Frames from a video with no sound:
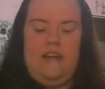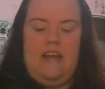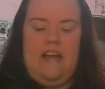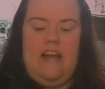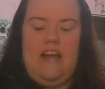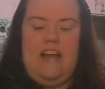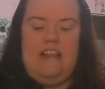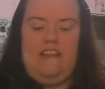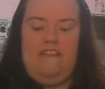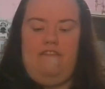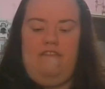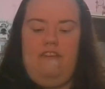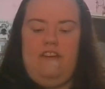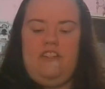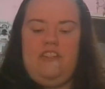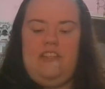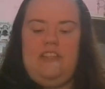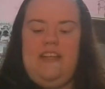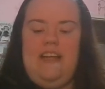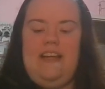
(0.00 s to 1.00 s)
And the
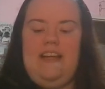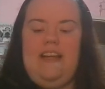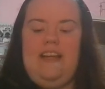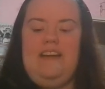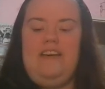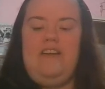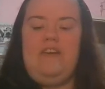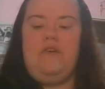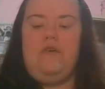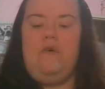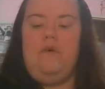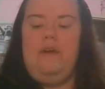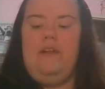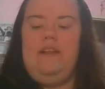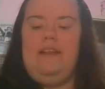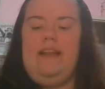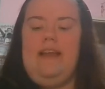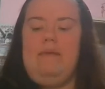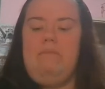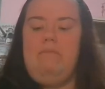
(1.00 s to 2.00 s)
first thing he knew,
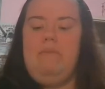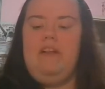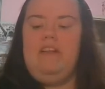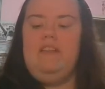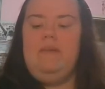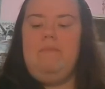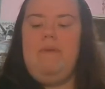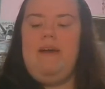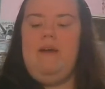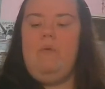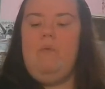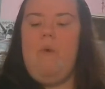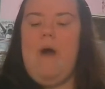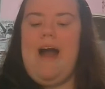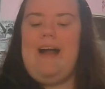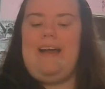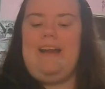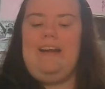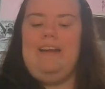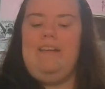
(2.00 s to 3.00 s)
they had built a big
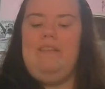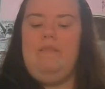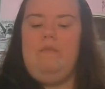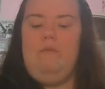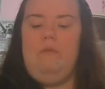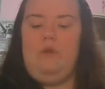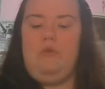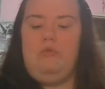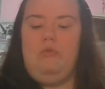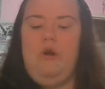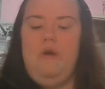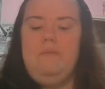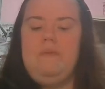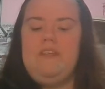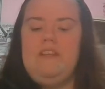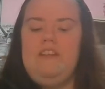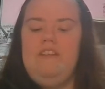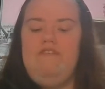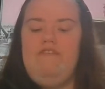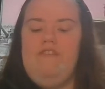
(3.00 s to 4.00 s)
wagon with ropes
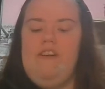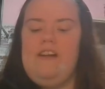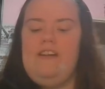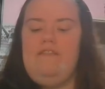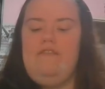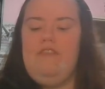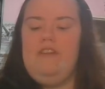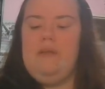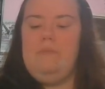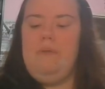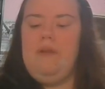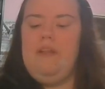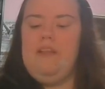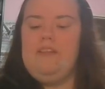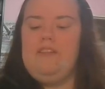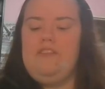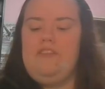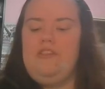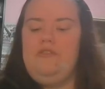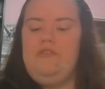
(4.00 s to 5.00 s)
on the front for the
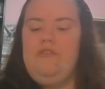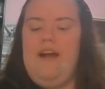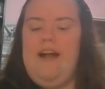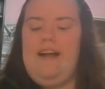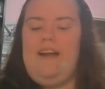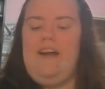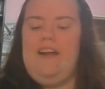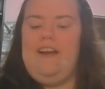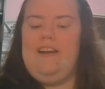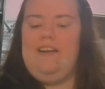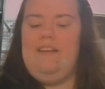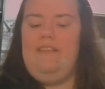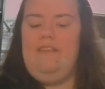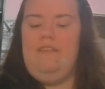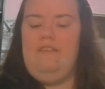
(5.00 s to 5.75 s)
pullers to drag on.